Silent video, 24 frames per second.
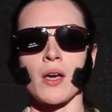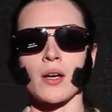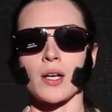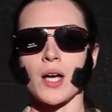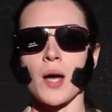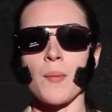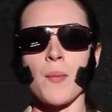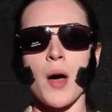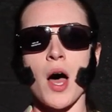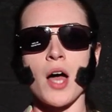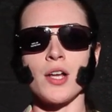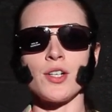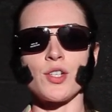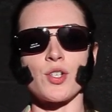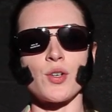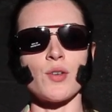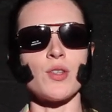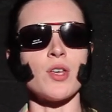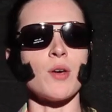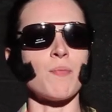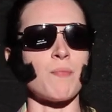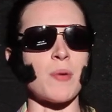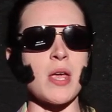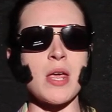Come on to
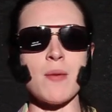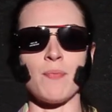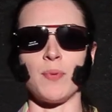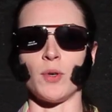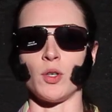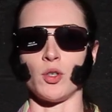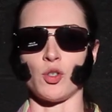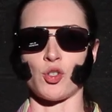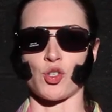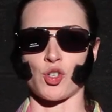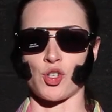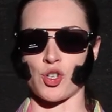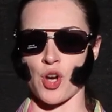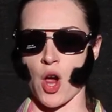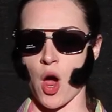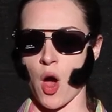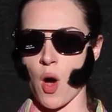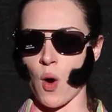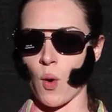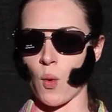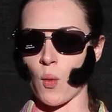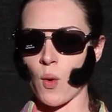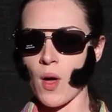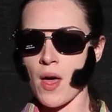the People's
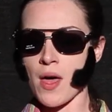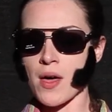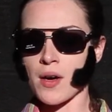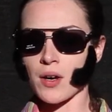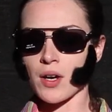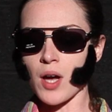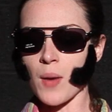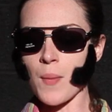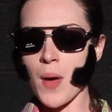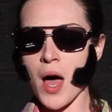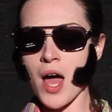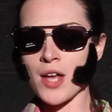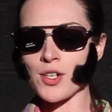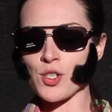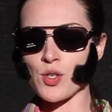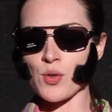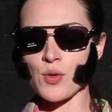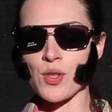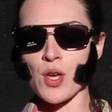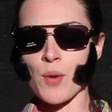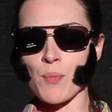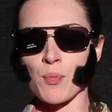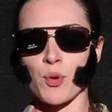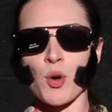show. Come on
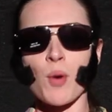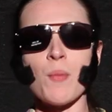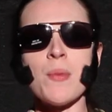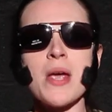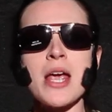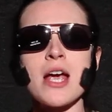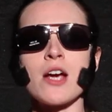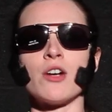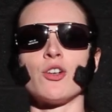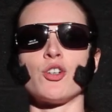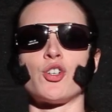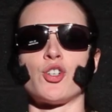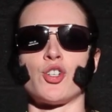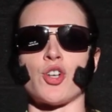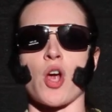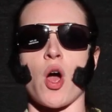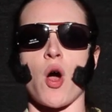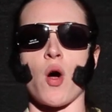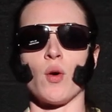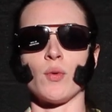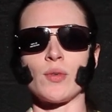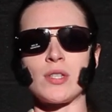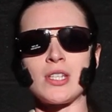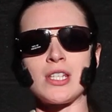to the premiere
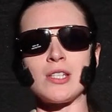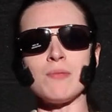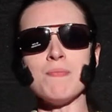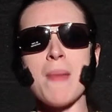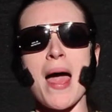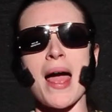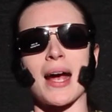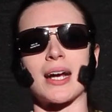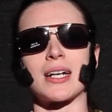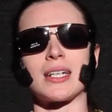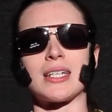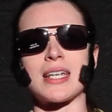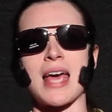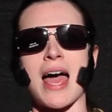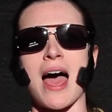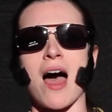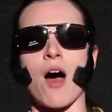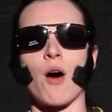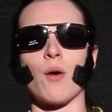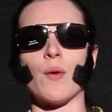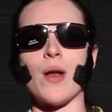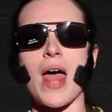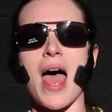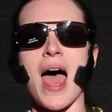show,
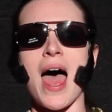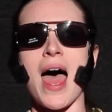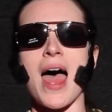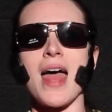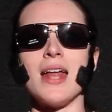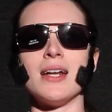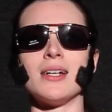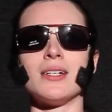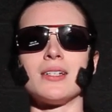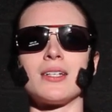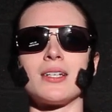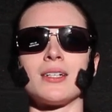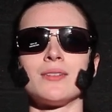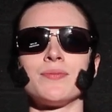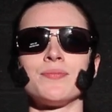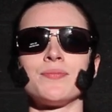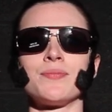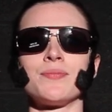SmackDown, and...